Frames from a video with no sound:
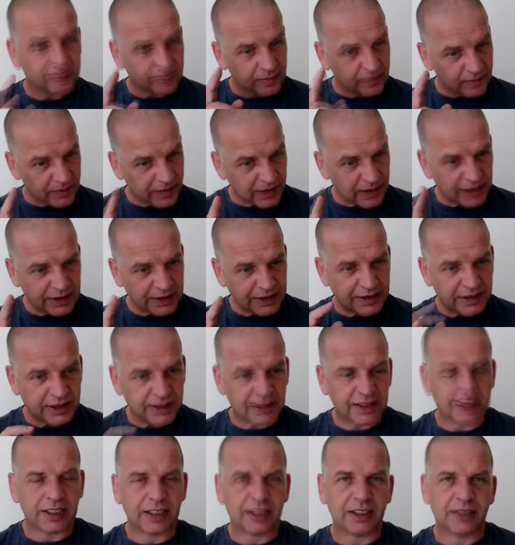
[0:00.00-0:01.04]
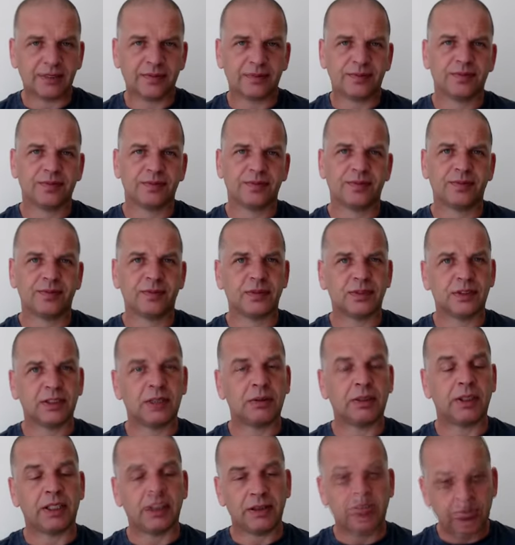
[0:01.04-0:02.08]
That's the key.
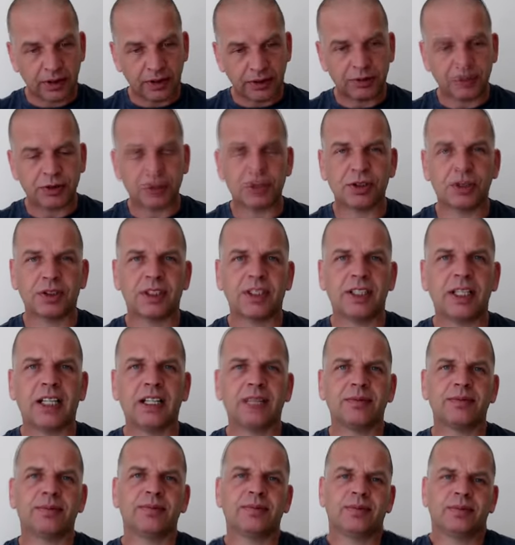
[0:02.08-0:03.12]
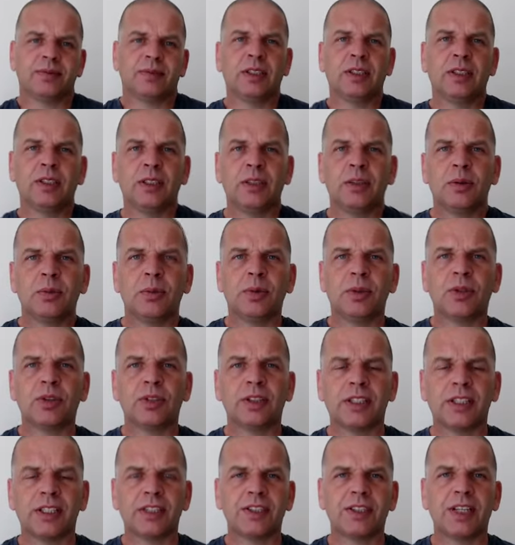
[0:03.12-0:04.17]
Anyway, hope you enjoyed that. More
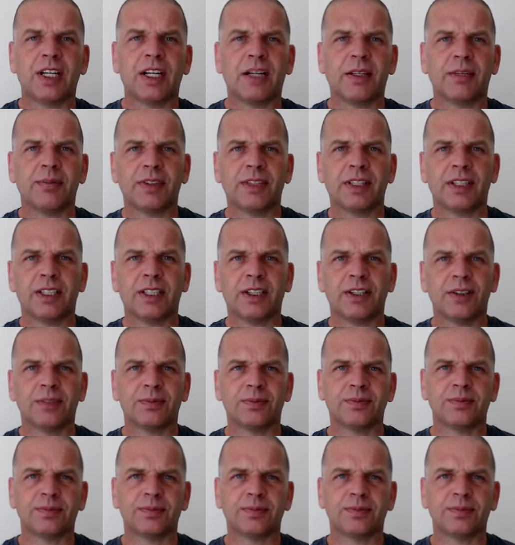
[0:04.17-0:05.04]
another time. Thank you.